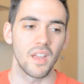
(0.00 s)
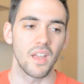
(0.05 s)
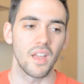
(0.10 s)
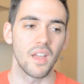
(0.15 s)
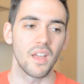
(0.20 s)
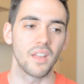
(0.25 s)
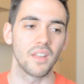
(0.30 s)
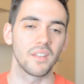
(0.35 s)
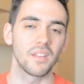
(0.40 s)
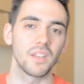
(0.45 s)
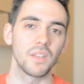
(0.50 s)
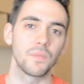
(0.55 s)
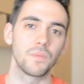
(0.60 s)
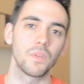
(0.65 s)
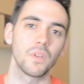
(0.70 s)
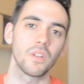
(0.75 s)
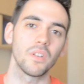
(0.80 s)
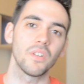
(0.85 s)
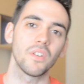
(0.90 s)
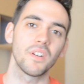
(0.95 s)
and if
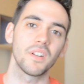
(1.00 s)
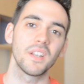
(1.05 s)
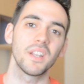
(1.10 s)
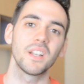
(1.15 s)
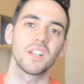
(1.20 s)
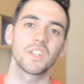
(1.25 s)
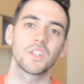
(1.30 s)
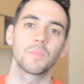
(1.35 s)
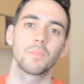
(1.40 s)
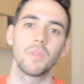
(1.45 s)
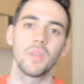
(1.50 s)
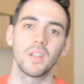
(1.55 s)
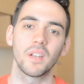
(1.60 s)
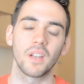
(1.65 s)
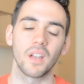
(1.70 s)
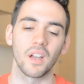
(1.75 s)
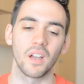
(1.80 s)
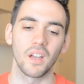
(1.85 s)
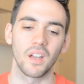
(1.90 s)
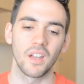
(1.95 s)
you're not an English
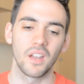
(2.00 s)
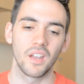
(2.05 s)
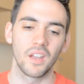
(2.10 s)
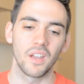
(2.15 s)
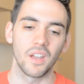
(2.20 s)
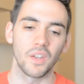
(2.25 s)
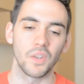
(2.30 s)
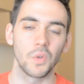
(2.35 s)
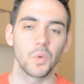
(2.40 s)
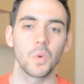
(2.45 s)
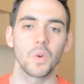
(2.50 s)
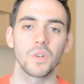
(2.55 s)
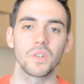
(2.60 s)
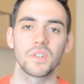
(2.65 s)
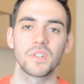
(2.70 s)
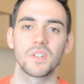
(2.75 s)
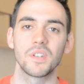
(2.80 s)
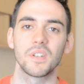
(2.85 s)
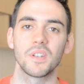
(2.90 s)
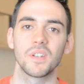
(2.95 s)
speaker and you
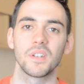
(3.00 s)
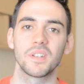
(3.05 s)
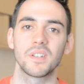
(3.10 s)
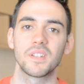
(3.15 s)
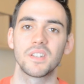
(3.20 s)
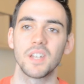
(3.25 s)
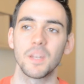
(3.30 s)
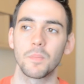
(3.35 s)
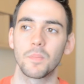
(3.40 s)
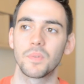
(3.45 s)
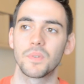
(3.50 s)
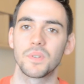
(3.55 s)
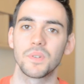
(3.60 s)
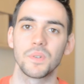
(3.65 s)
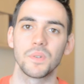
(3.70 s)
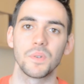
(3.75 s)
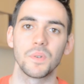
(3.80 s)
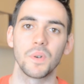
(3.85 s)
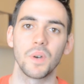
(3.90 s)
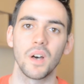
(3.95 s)
want a tip
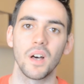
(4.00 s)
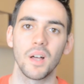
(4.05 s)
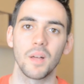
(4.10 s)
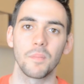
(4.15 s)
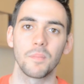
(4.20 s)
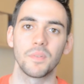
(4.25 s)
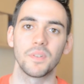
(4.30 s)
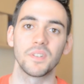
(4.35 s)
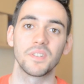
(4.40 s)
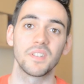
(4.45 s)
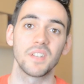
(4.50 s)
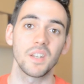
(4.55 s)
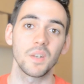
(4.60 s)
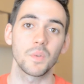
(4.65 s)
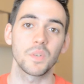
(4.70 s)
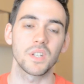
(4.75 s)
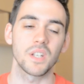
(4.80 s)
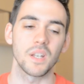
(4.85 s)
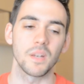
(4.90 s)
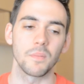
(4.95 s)
to help
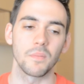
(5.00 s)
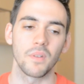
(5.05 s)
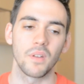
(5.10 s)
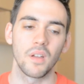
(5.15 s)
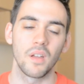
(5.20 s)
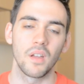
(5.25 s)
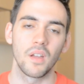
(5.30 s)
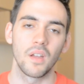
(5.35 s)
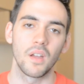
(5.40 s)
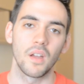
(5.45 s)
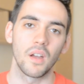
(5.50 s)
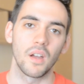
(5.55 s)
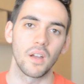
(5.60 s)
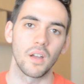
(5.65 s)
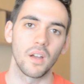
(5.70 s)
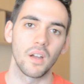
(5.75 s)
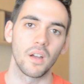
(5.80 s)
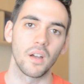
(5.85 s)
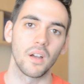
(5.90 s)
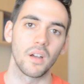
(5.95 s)
distinguish them,
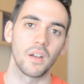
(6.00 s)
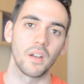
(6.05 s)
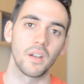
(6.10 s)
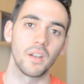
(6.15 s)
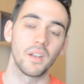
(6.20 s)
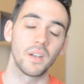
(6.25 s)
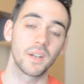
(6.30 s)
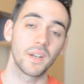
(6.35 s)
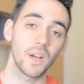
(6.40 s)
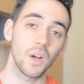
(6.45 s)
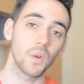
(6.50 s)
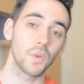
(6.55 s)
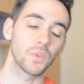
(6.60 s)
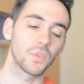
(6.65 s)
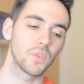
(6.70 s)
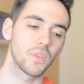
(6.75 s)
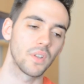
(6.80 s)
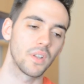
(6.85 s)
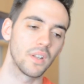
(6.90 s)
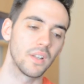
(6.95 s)
here it goes.
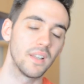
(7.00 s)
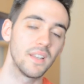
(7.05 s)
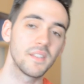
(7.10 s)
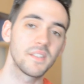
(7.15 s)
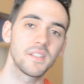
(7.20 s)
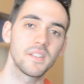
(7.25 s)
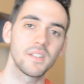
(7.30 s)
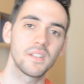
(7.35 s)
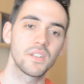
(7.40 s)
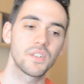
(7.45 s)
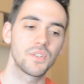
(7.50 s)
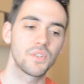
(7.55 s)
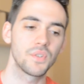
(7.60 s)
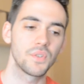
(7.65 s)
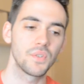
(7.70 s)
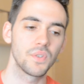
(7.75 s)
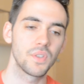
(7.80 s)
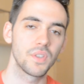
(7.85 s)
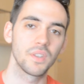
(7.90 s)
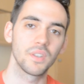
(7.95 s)
Listen
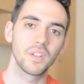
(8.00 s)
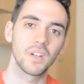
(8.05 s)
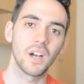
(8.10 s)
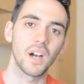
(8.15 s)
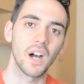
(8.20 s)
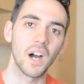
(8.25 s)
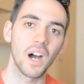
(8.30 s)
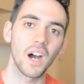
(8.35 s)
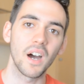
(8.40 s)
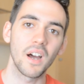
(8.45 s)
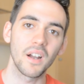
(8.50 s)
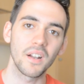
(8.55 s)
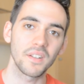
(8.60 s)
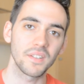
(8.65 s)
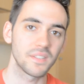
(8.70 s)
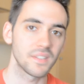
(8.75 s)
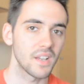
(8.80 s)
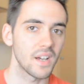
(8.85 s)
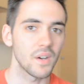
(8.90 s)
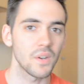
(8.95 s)
to the R
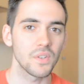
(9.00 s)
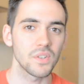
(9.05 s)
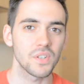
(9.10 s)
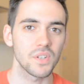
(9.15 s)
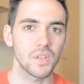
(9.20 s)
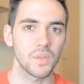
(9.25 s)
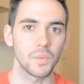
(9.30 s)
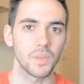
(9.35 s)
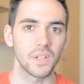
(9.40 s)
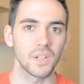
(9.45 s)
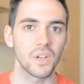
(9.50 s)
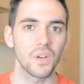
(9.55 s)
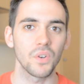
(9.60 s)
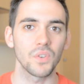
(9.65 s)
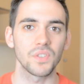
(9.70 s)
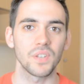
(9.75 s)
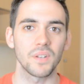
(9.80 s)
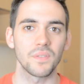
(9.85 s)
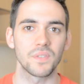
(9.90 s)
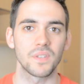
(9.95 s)
sound when it
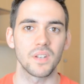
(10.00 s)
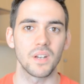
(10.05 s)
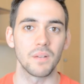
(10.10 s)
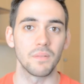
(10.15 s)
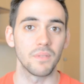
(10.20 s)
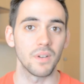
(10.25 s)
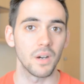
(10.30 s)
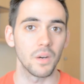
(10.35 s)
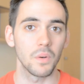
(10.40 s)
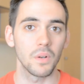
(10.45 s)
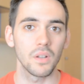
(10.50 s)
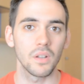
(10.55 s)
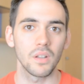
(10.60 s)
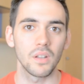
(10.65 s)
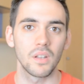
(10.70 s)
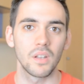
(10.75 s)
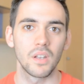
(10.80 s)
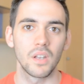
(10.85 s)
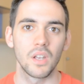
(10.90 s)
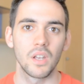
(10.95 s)
goes after a vowel,
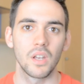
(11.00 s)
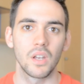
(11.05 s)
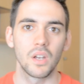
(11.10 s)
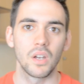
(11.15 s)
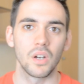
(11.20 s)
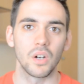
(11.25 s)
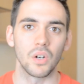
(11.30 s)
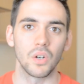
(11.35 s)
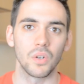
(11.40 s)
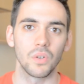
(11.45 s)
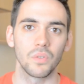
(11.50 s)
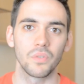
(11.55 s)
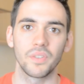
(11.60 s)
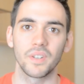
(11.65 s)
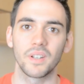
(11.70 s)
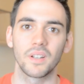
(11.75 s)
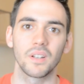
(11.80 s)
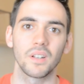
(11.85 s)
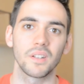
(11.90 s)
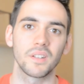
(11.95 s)
or the
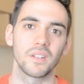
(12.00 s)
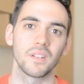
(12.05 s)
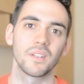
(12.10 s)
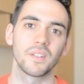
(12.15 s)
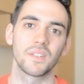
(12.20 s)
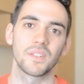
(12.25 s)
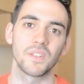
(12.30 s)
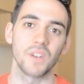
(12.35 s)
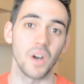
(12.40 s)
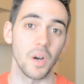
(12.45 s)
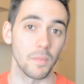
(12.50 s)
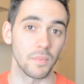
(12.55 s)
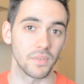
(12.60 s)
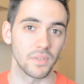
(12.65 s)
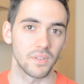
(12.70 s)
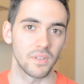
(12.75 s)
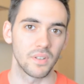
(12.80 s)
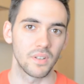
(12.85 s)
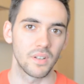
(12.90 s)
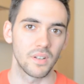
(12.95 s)
glottal stops.
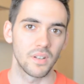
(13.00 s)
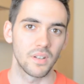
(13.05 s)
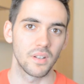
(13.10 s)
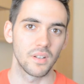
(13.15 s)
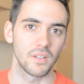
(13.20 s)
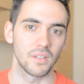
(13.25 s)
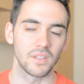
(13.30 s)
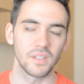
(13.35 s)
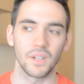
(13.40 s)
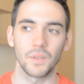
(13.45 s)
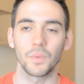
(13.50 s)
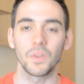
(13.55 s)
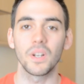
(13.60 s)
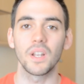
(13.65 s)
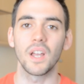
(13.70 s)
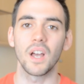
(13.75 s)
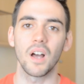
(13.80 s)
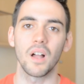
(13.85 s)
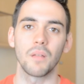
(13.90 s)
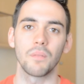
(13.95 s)
Is that really
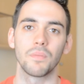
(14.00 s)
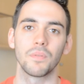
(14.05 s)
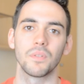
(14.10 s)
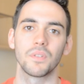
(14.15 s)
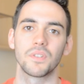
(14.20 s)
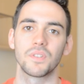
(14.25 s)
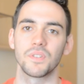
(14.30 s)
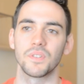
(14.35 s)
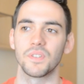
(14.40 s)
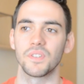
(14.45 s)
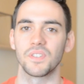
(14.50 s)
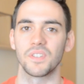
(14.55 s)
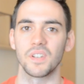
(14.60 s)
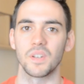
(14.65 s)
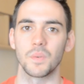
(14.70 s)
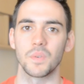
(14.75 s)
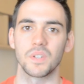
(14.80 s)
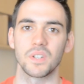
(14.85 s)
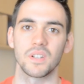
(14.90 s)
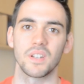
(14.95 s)
helpful to
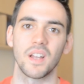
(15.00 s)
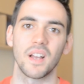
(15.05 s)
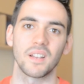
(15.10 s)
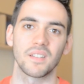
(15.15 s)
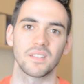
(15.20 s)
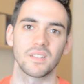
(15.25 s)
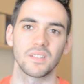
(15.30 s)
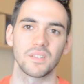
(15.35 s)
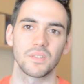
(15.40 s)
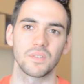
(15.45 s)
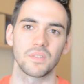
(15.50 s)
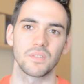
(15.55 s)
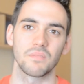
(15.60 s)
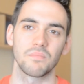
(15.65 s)
distinguish an accent?